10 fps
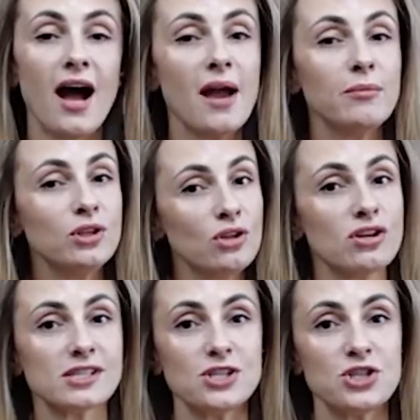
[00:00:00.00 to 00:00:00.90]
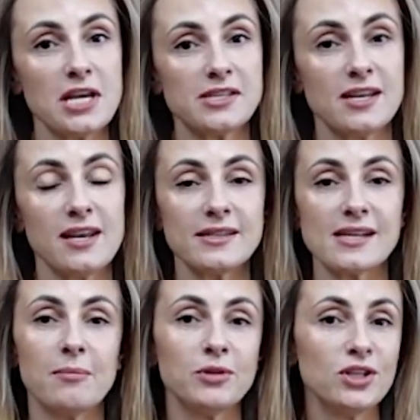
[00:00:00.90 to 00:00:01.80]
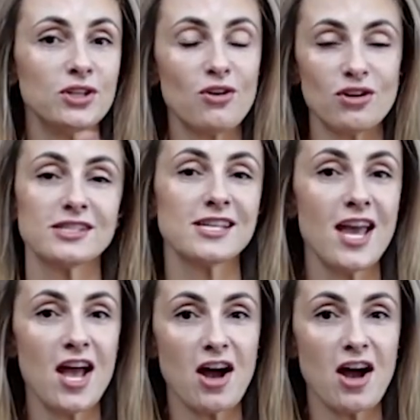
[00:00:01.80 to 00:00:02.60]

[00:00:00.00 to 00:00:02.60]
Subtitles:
I'm not suggesting it, I'm not